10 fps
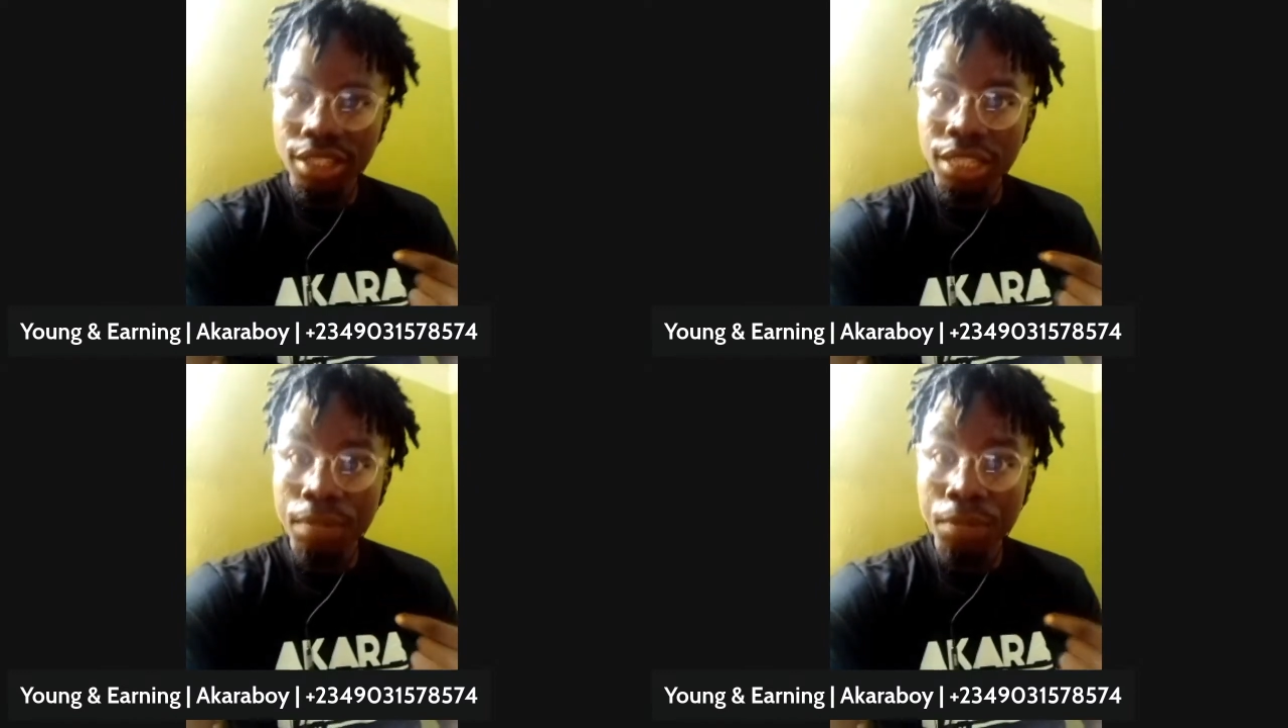
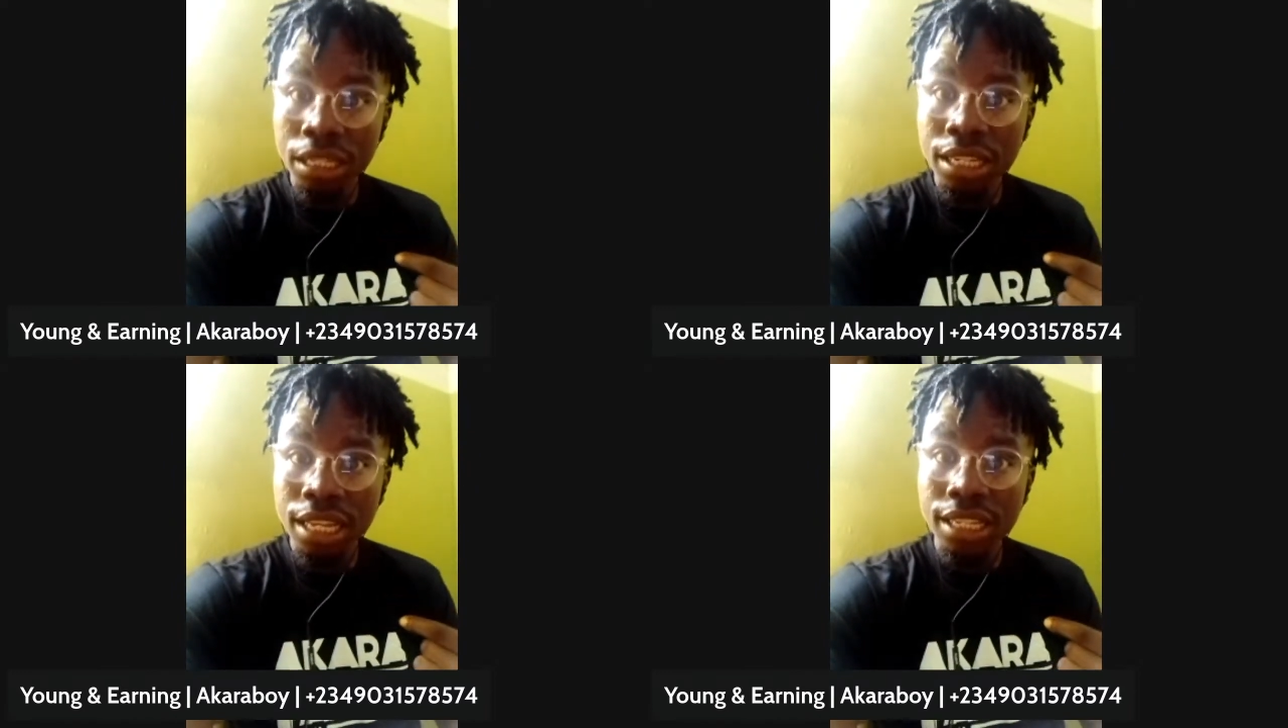the
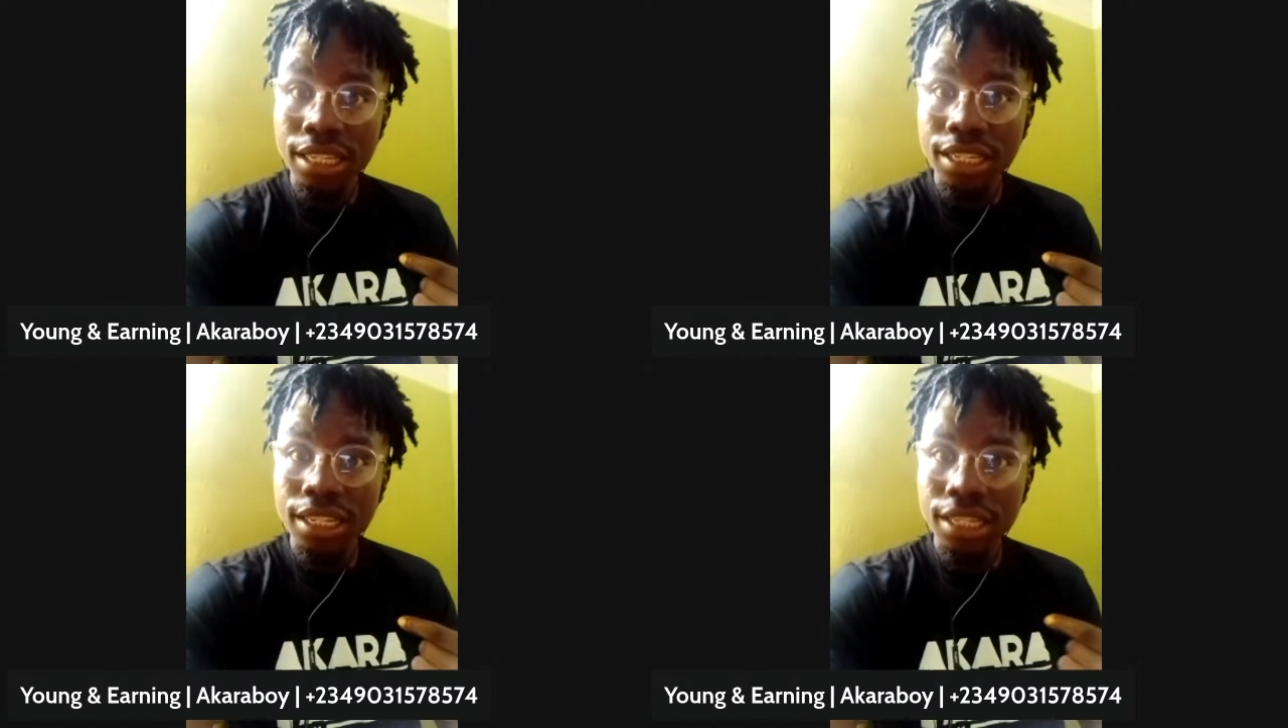business
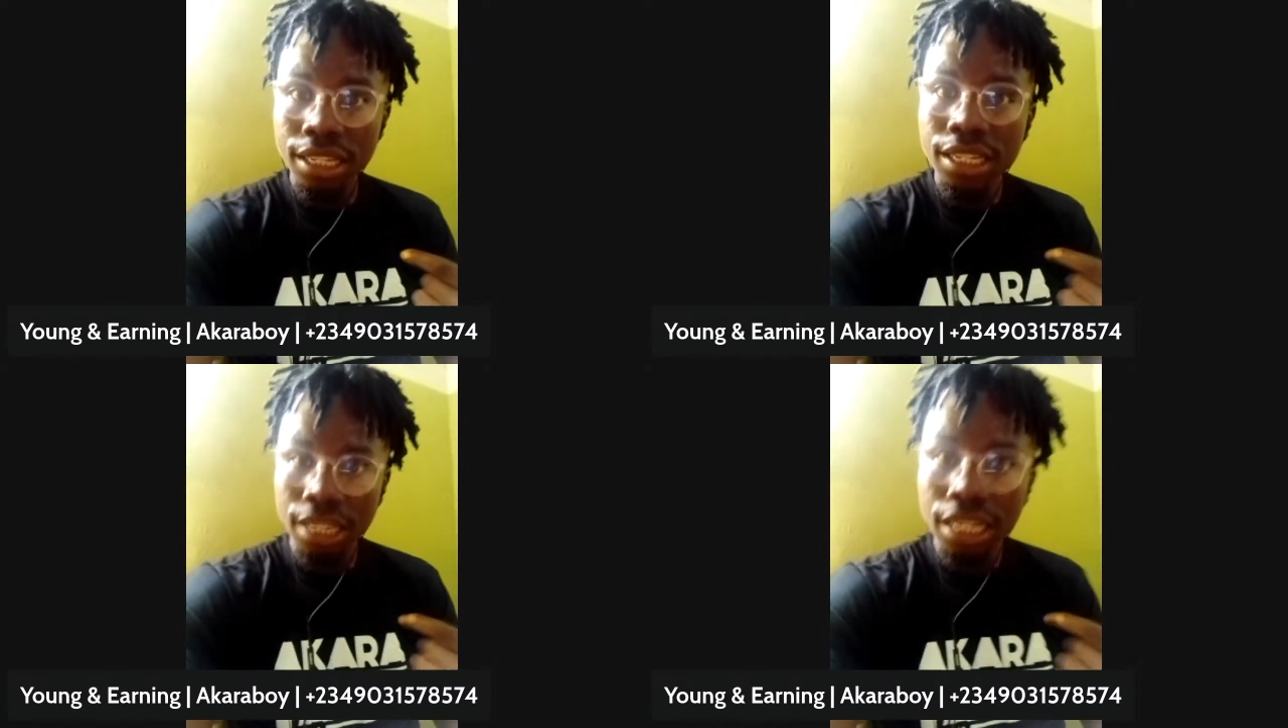
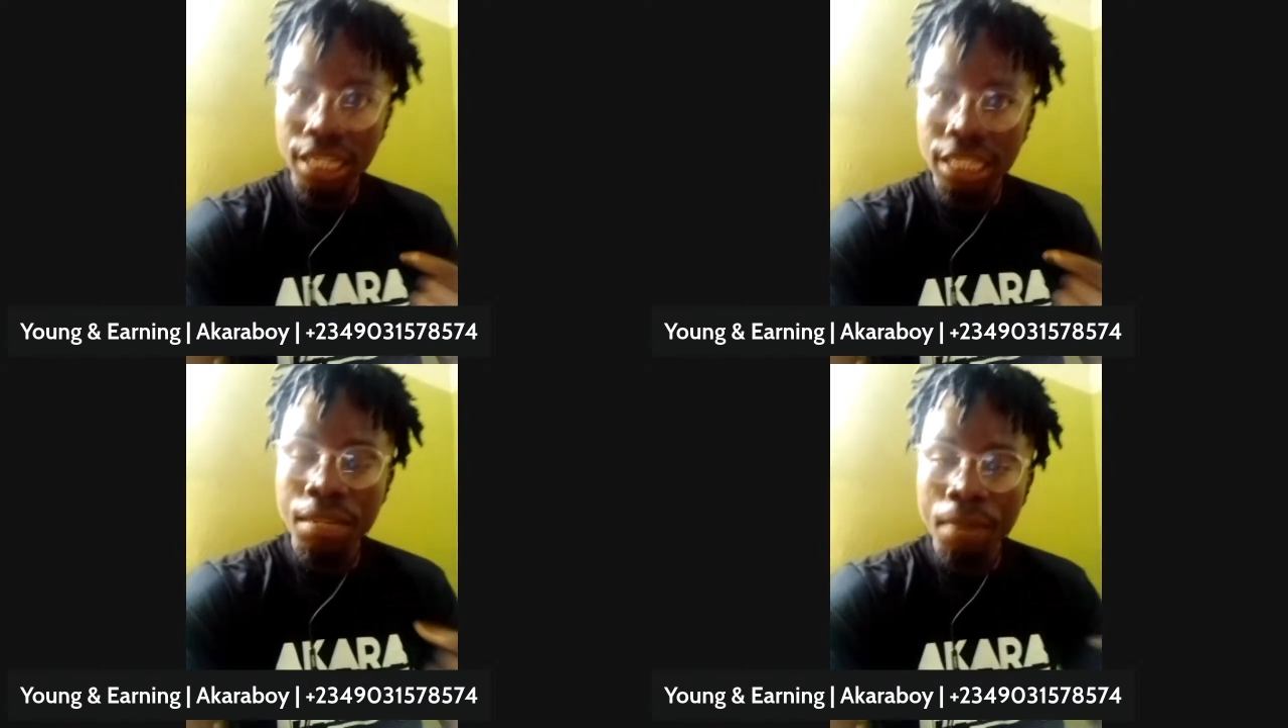
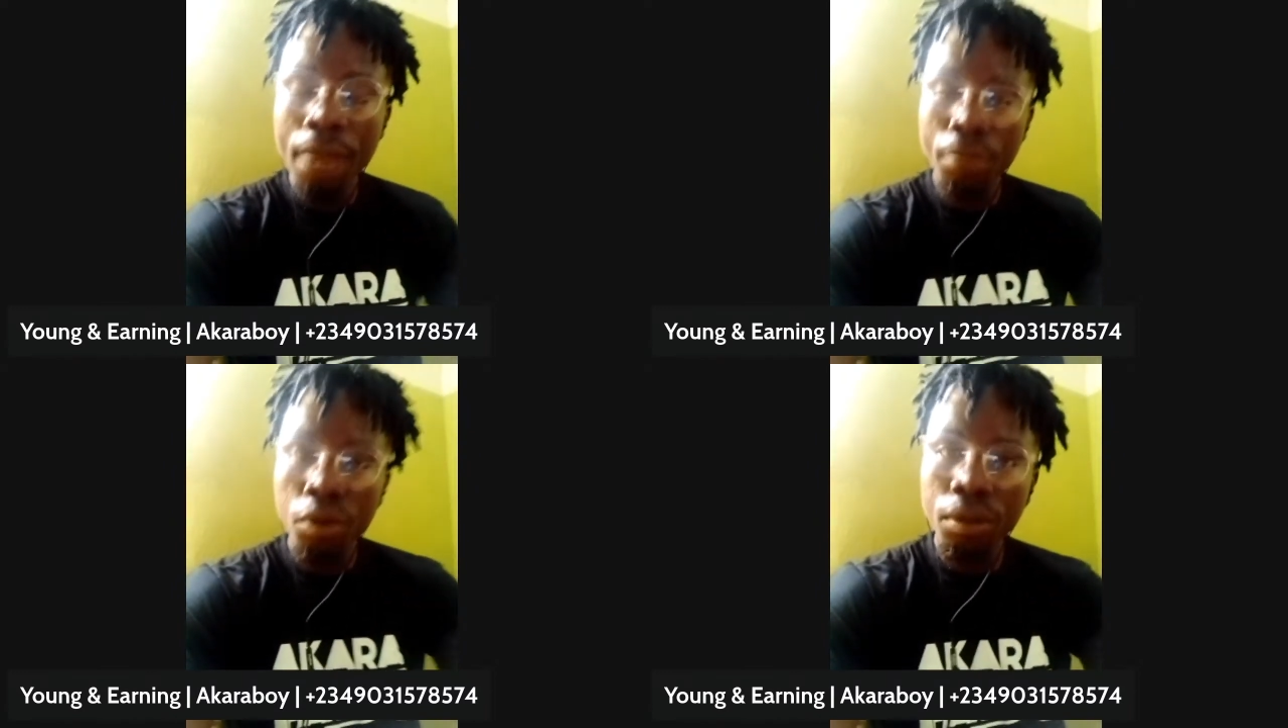is a
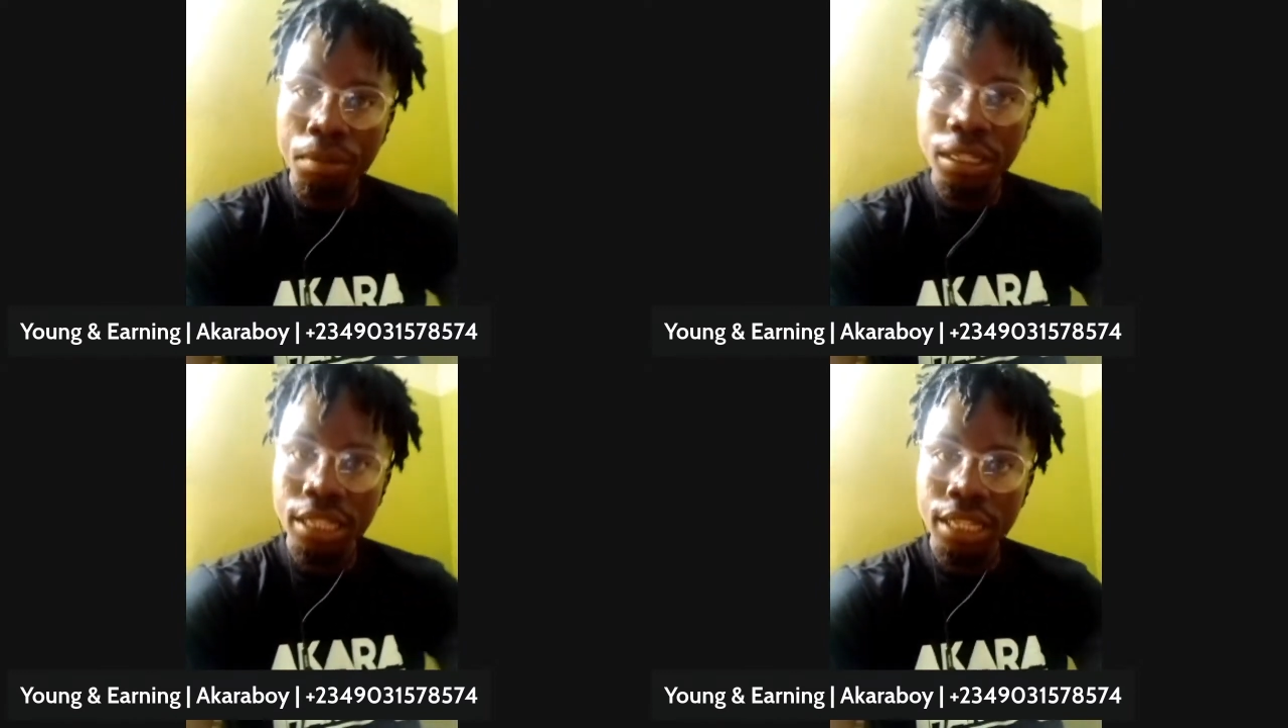mind-blowing
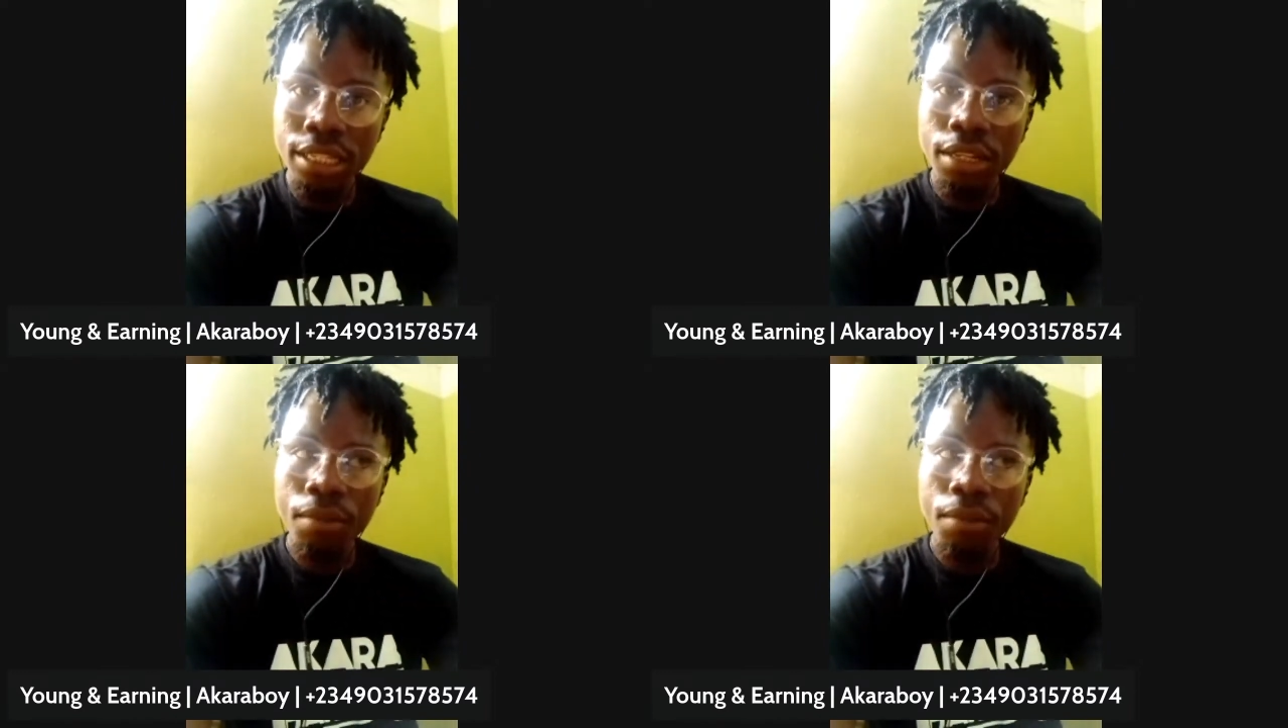business.